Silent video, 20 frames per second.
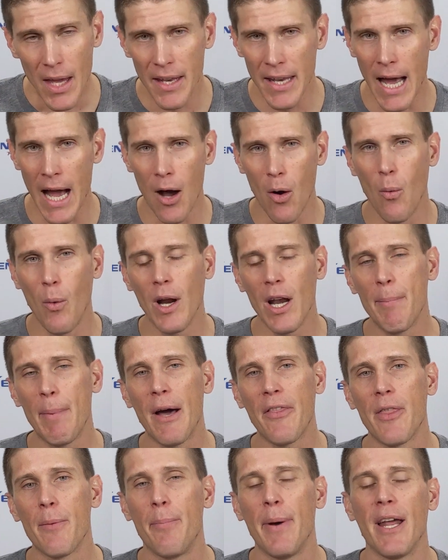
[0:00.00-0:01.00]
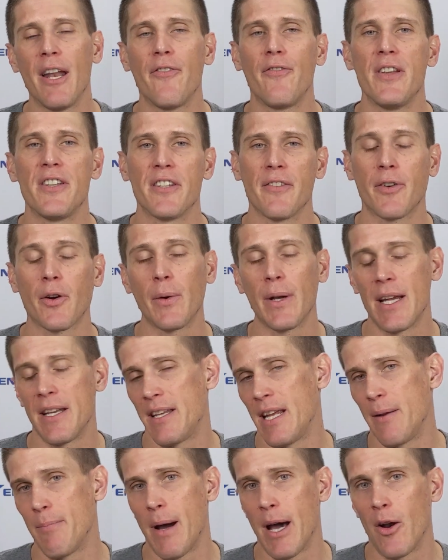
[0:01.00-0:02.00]
Now, what about the benefits of
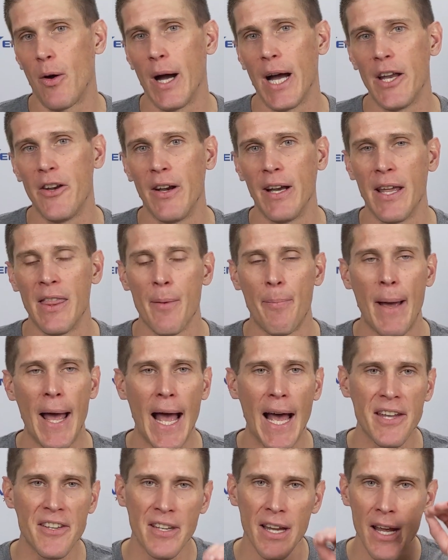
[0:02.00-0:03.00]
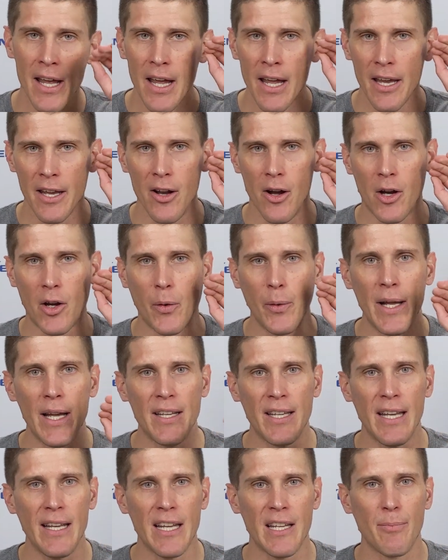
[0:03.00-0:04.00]
creatine monohydrate? In the past, you know,
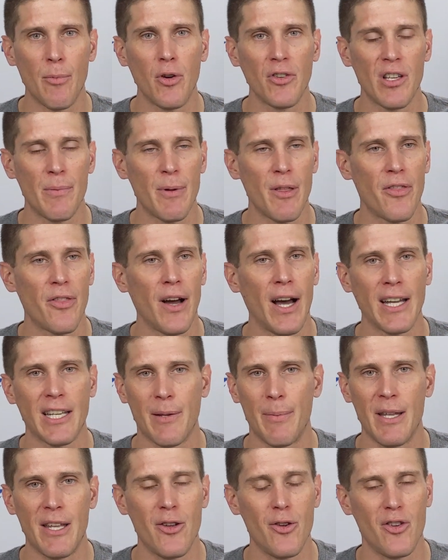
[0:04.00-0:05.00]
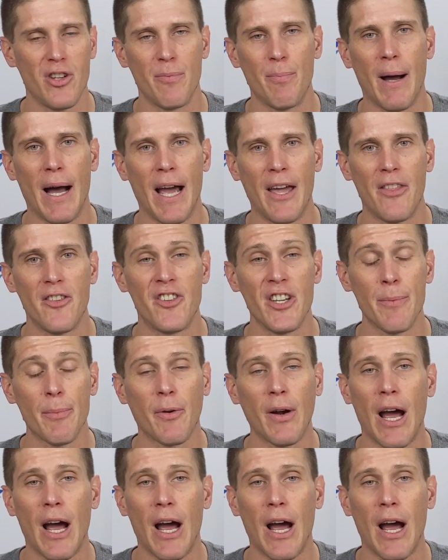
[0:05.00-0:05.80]
creatine has mostly been thought to be used by the gym